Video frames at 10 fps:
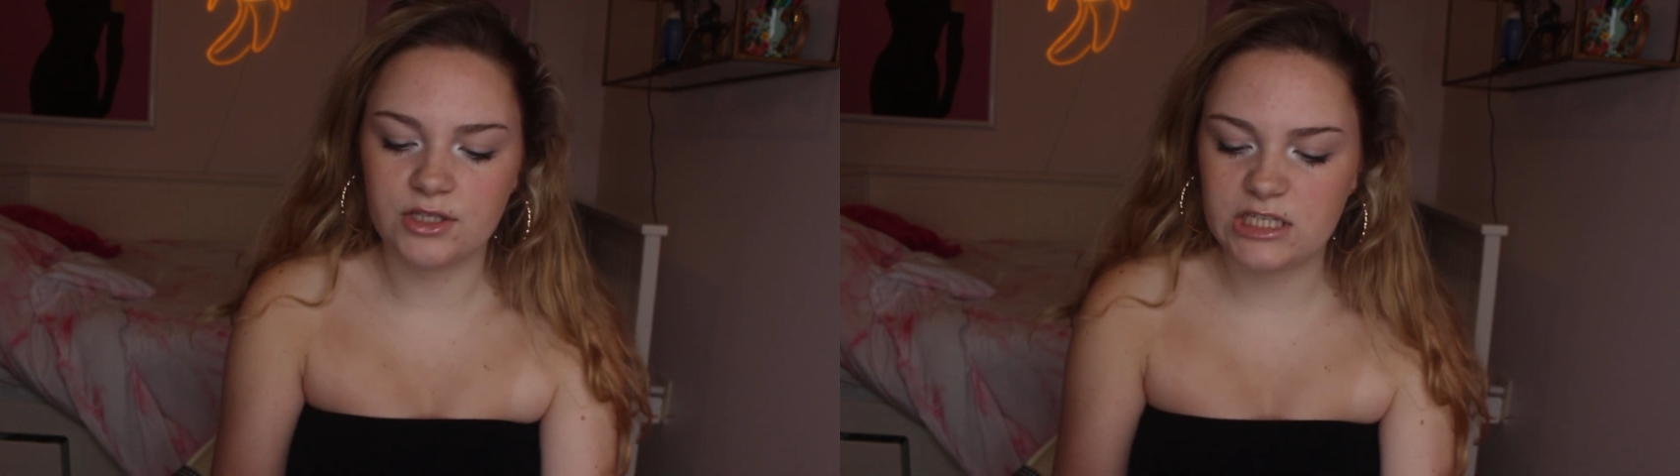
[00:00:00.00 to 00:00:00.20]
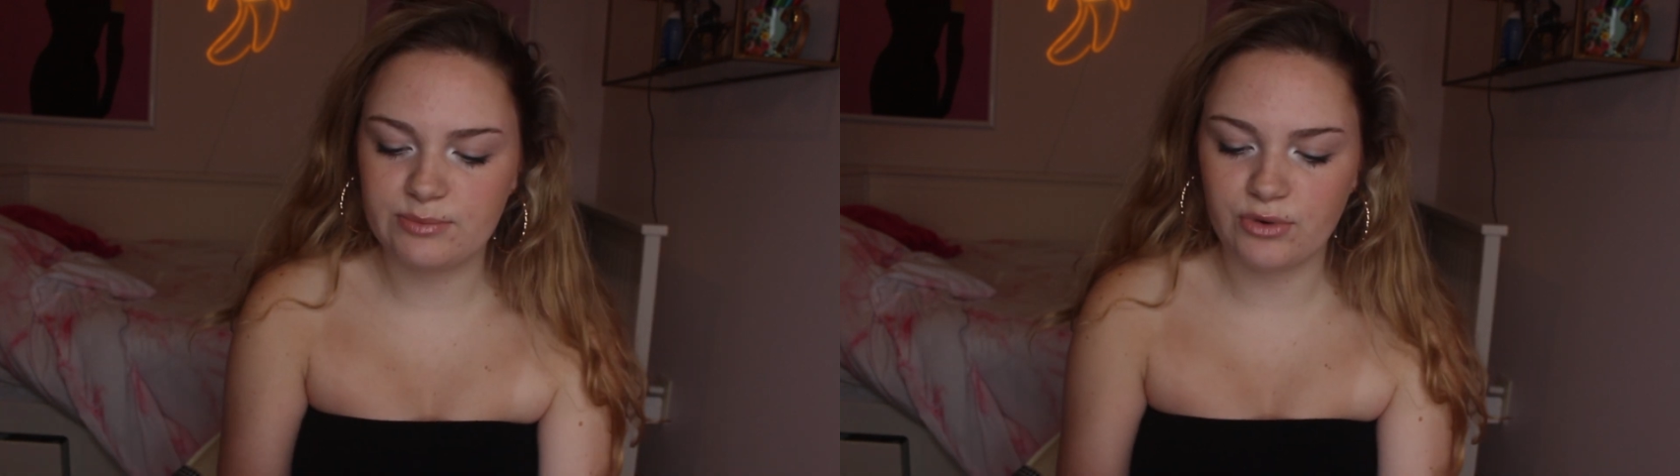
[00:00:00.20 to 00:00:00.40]

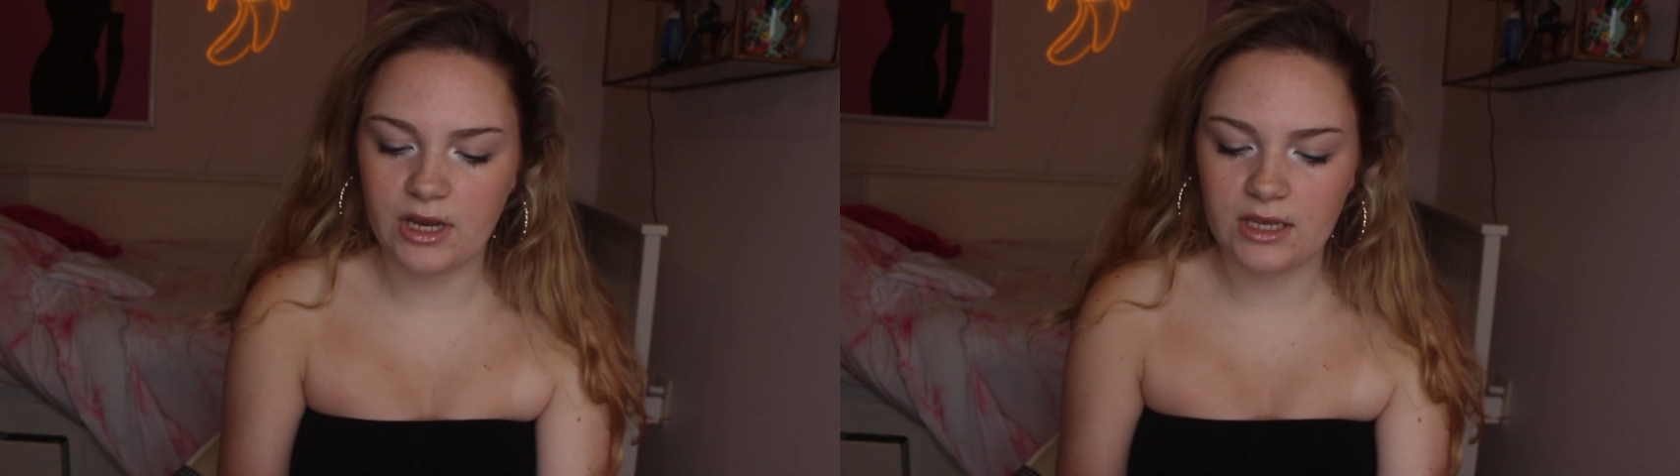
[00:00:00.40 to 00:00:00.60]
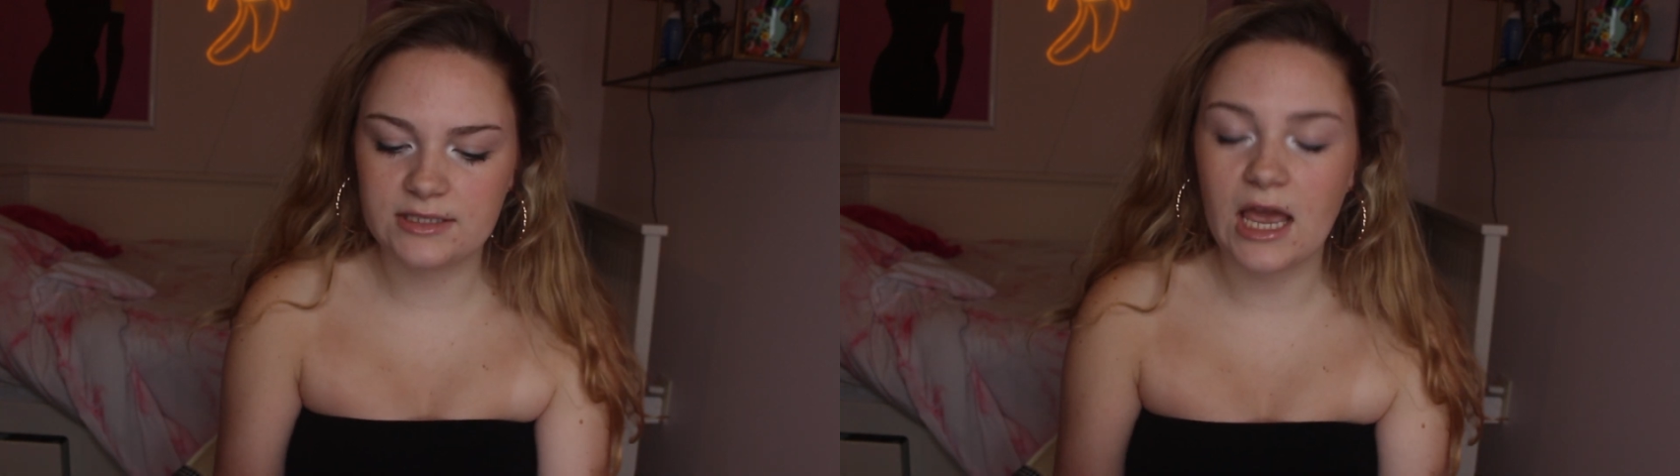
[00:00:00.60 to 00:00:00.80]

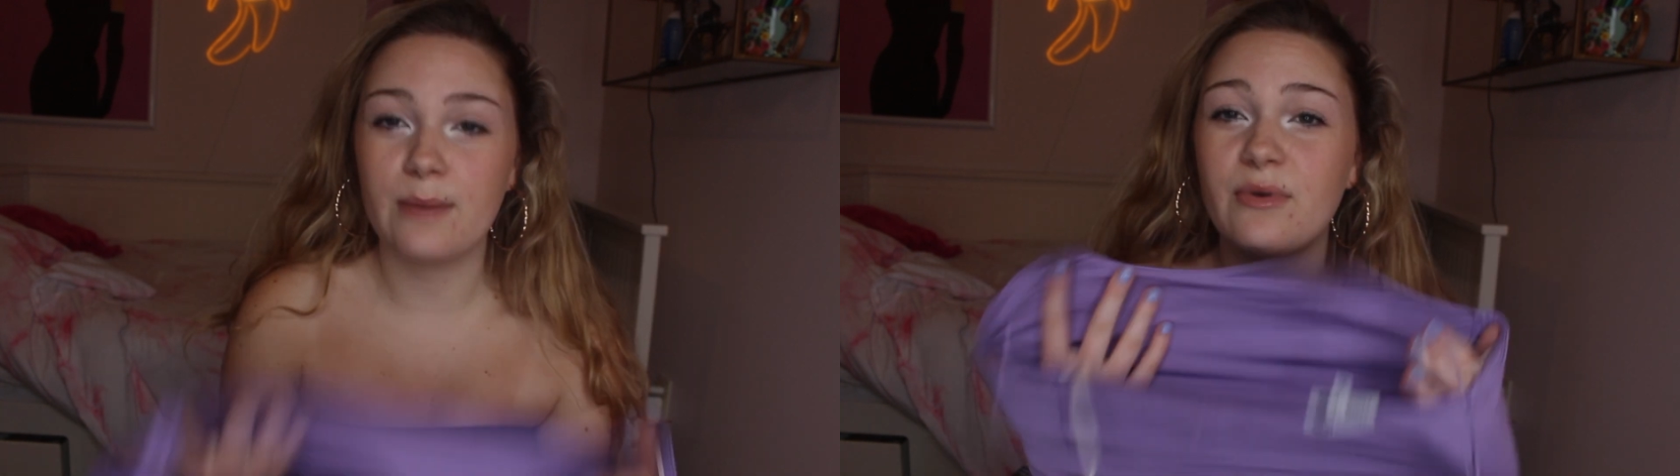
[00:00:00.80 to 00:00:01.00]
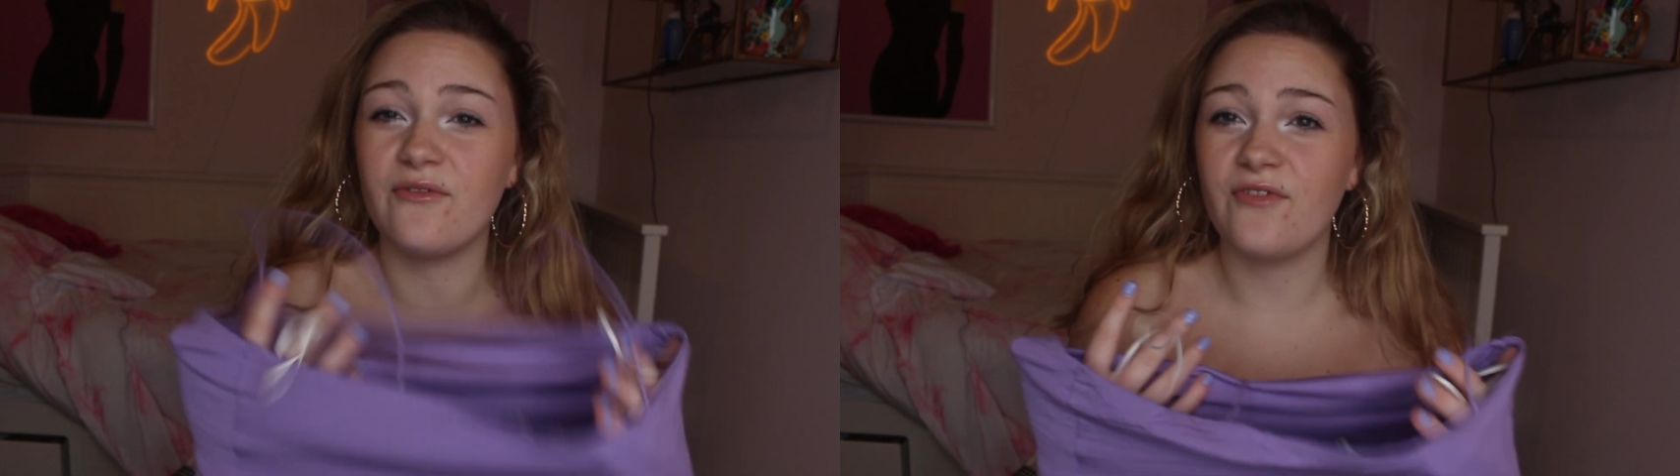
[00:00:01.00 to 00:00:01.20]
spring
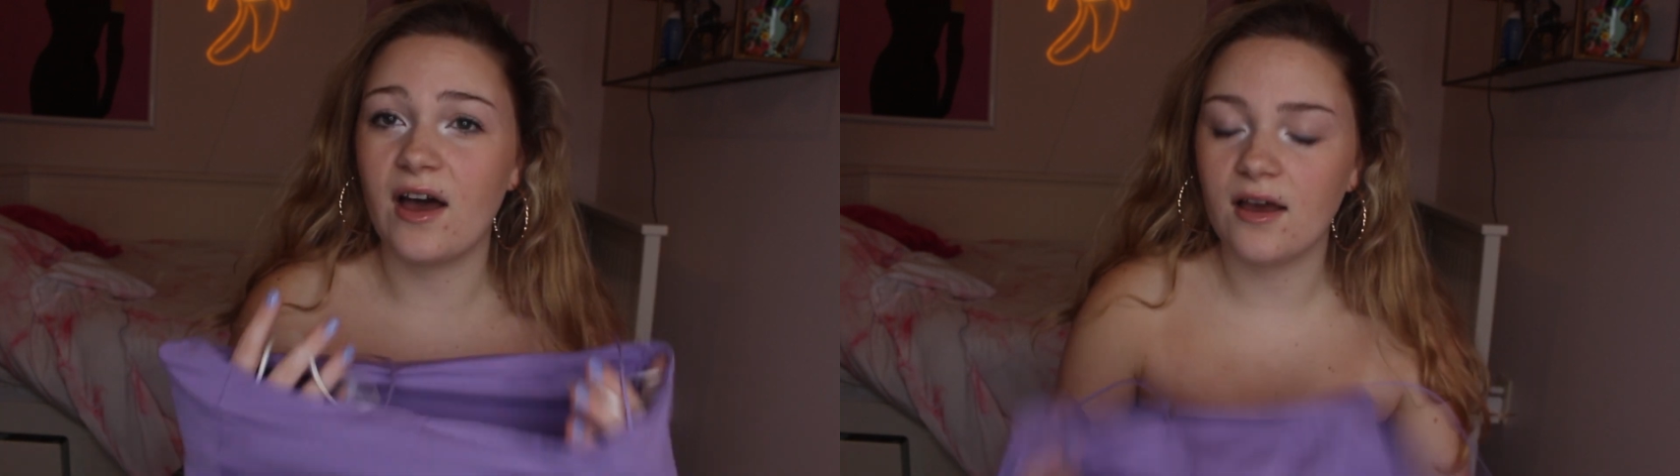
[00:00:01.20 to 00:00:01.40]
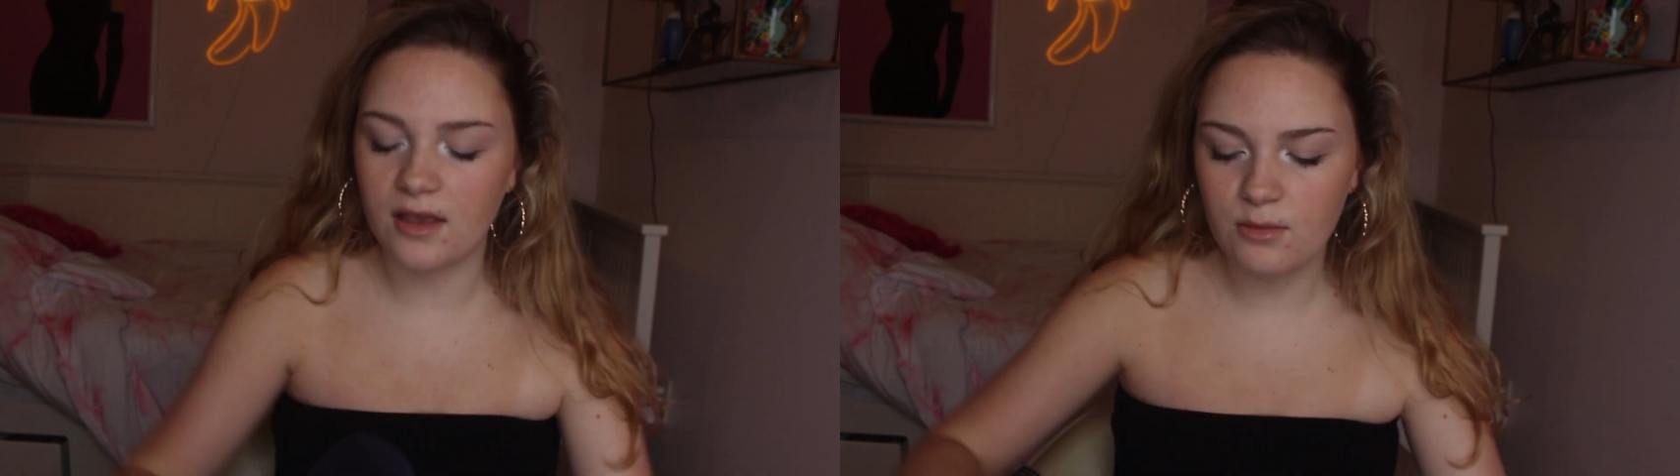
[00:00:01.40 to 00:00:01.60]
type
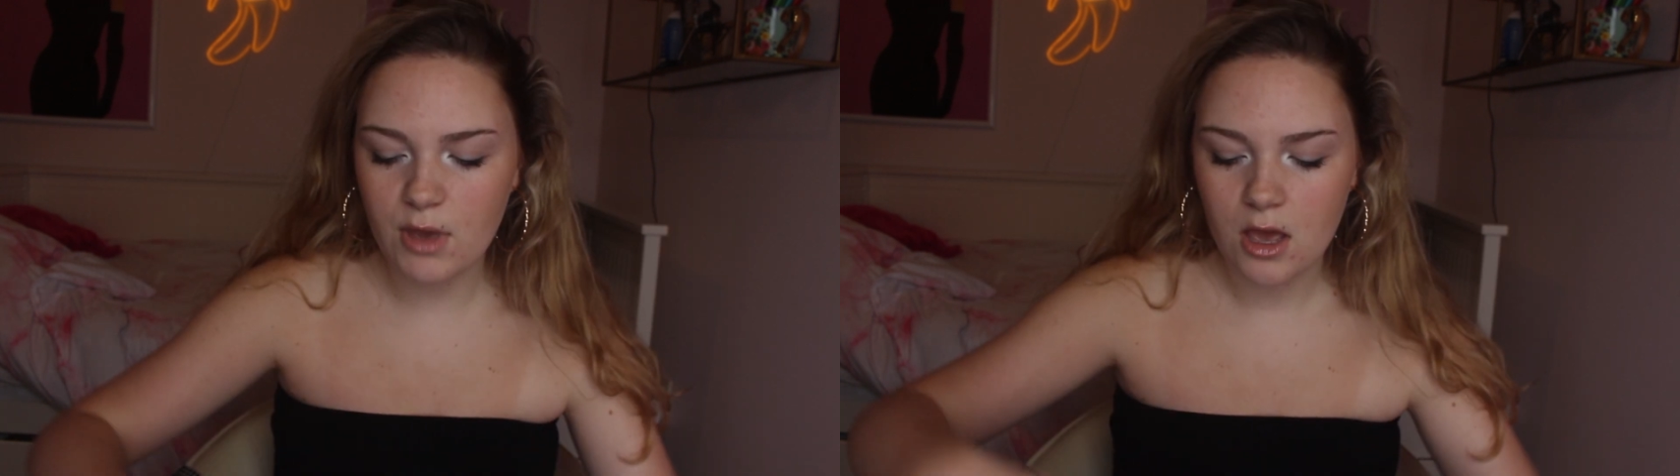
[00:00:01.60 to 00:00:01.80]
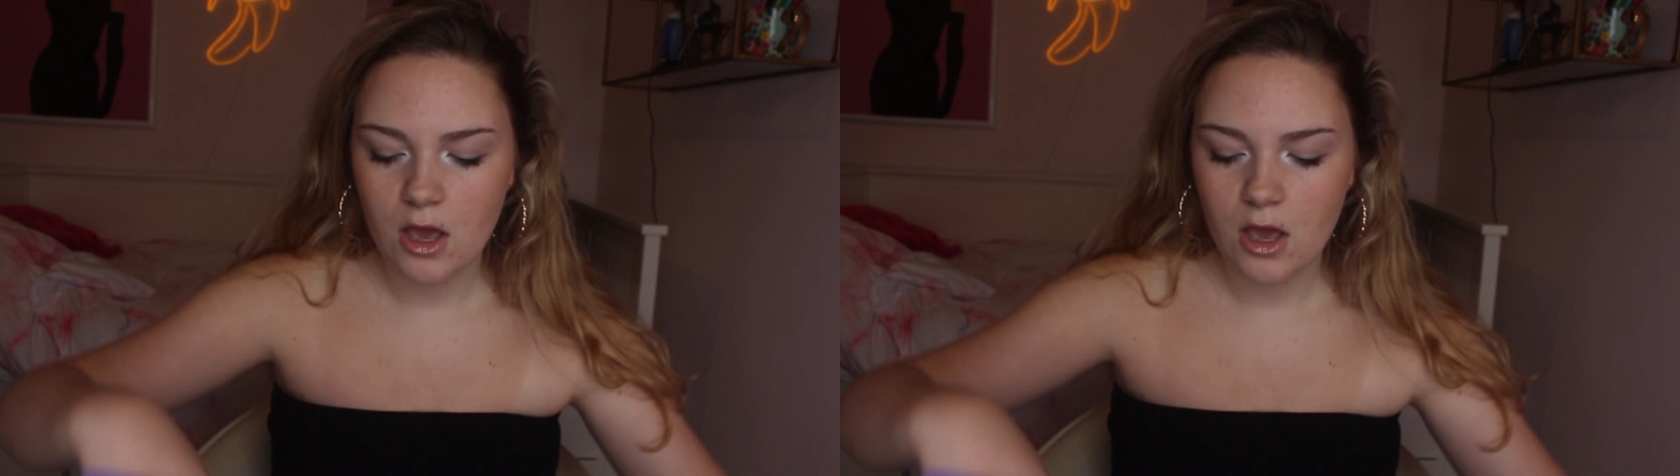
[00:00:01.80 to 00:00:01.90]
vibe.